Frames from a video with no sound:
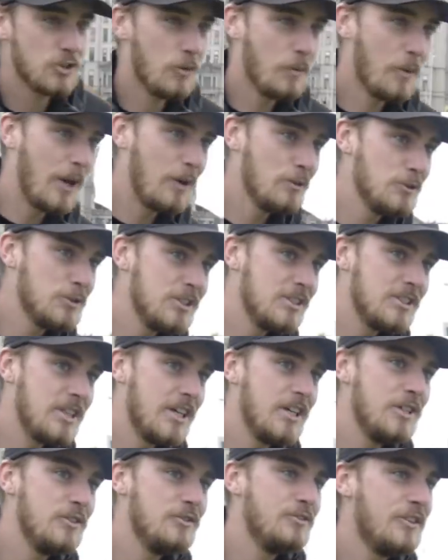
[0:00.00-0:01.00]
So we're out
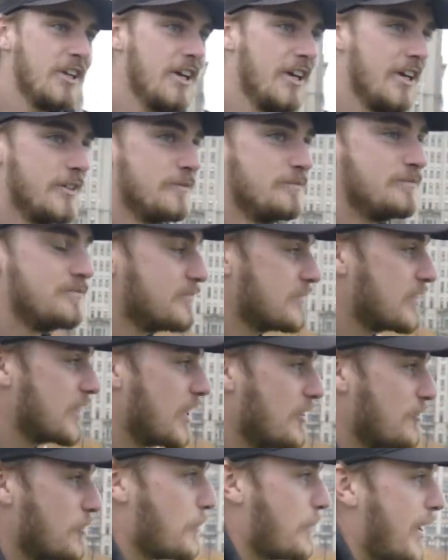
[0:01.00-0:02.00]
today for the
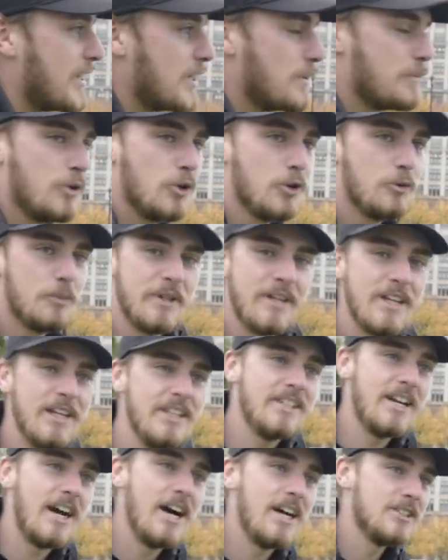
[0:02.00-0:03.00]
Liverpeddlerpool weekly
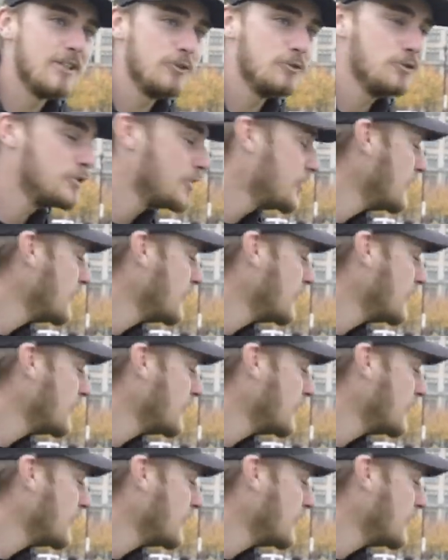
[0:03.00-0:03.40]
ride out.